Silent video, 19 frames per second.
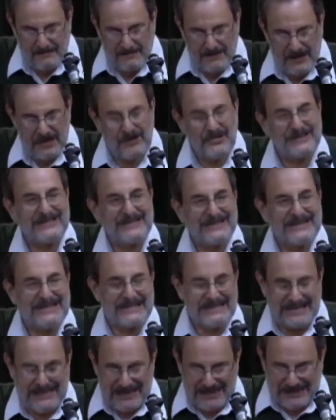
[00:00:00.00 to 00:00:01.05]
Maryland
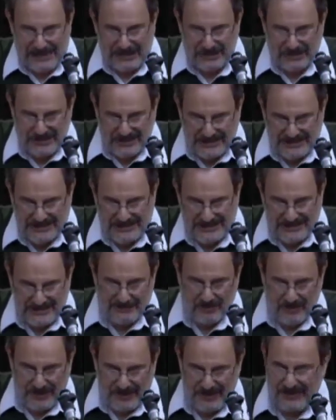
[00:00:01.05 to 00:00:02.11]
engaged in
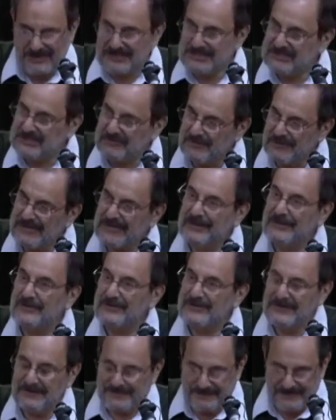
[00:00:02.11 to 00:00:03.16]
celebrating its
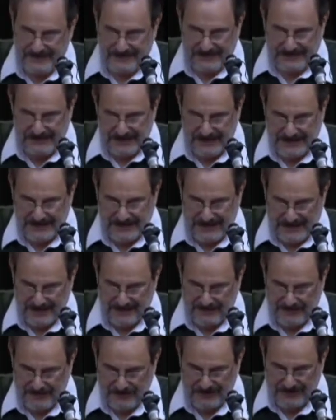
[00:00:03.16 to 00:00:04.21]
350th
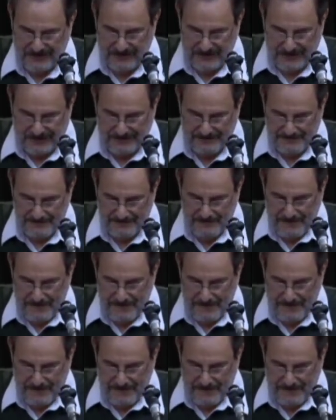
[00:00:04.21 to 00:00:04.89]
anniversary.